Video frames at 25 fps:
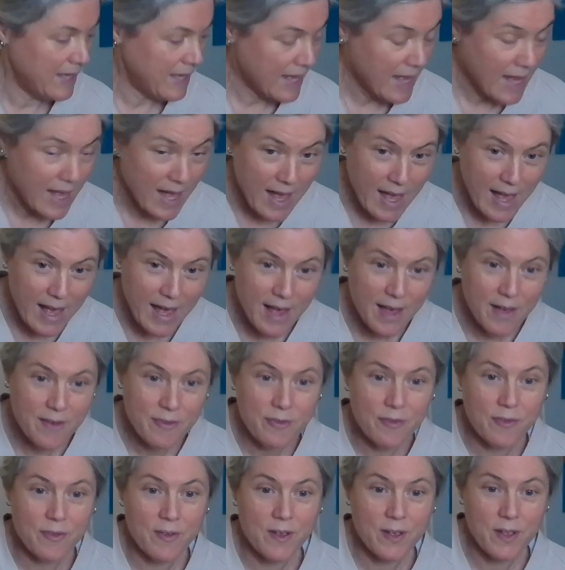F,
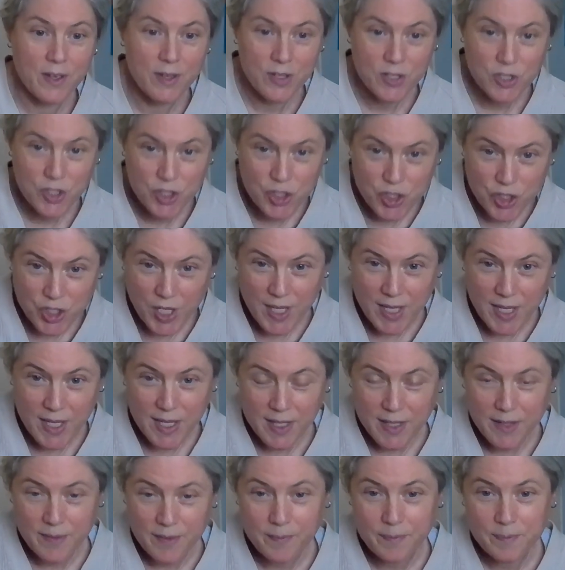G.
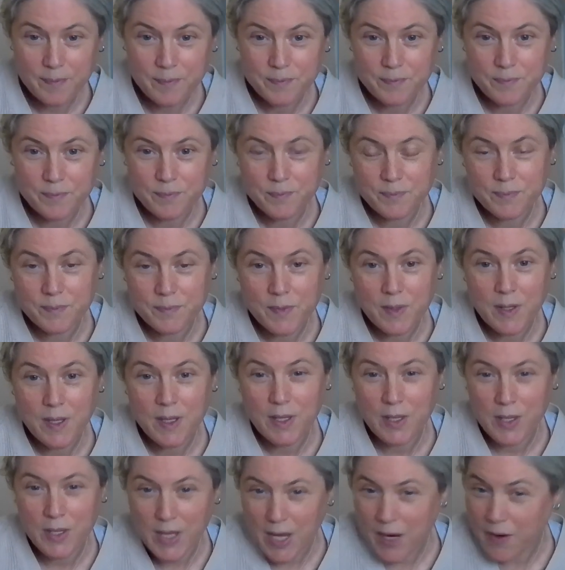
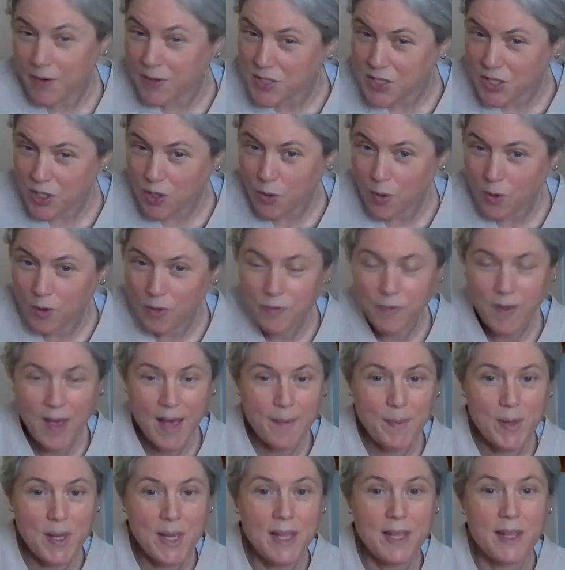Can you hear it's a chord
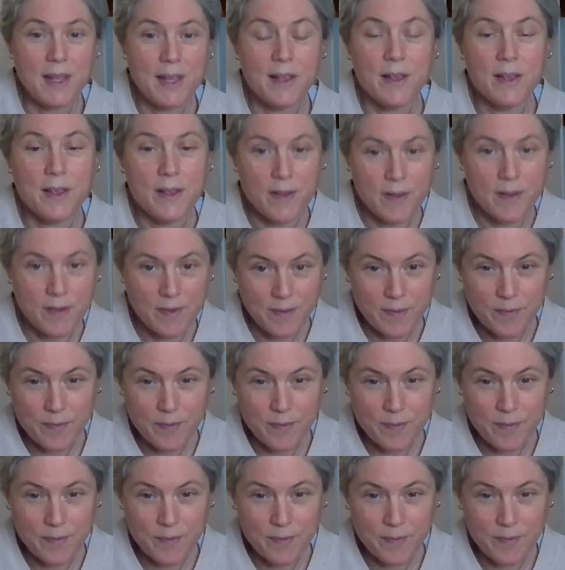family? You